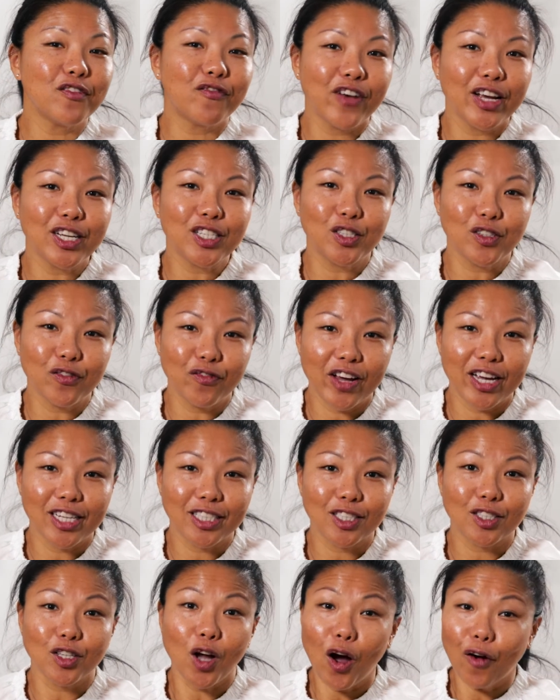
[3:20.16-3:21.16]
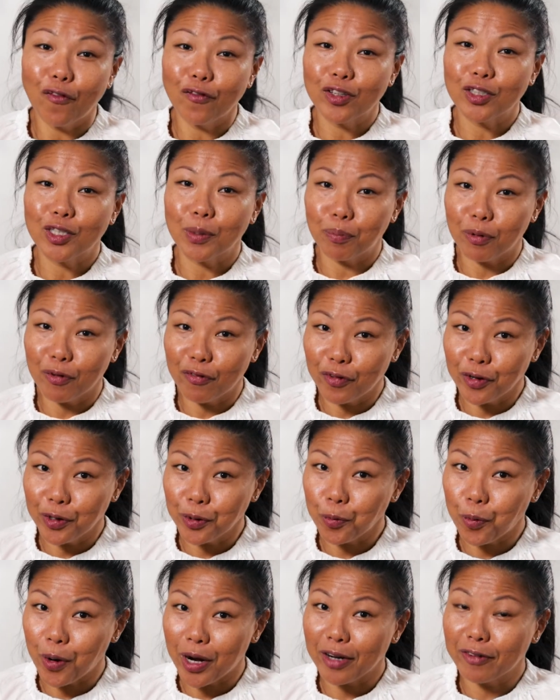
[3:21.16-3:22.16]
face-to-face is often the
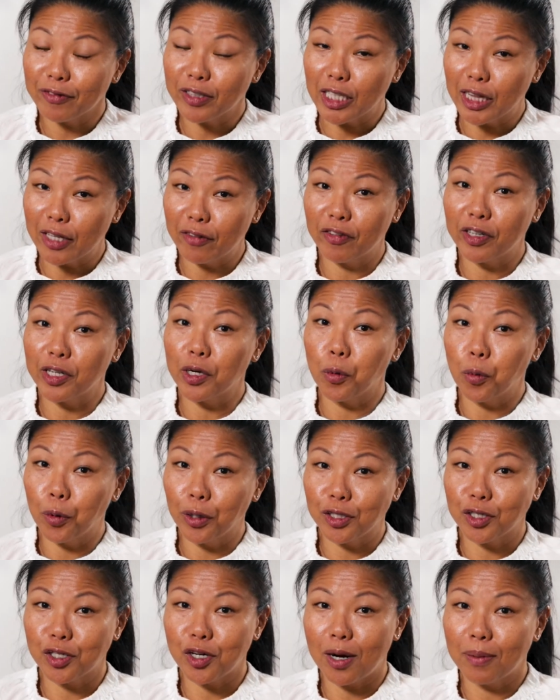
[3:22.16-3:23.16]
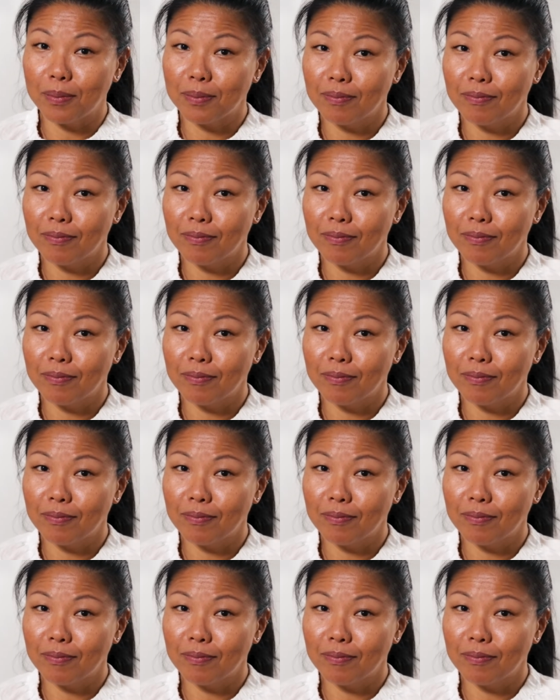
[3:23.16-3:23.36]
preferred way of delivering a workshop.